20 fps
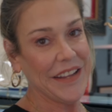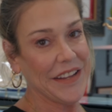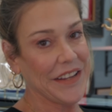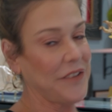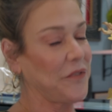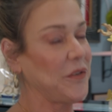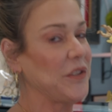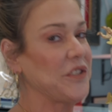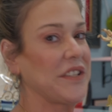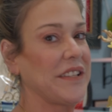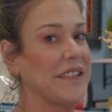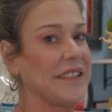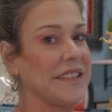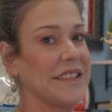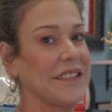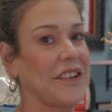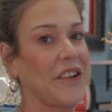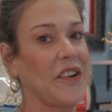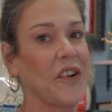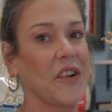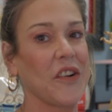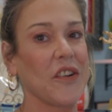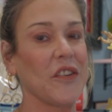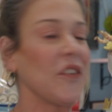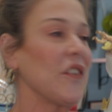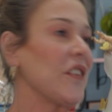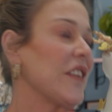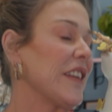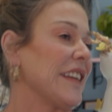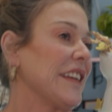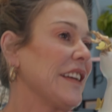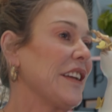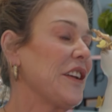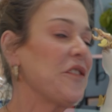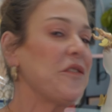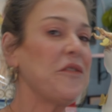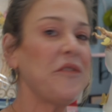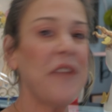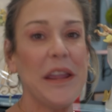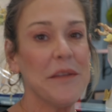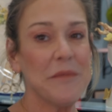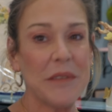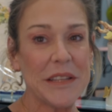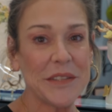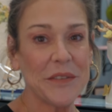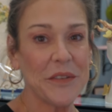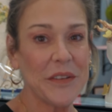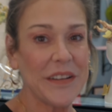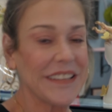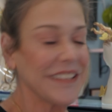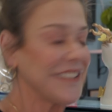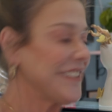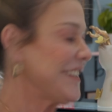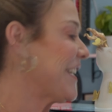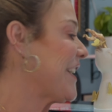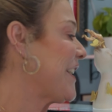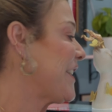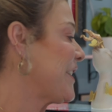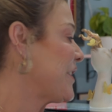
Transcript: which is our famous one,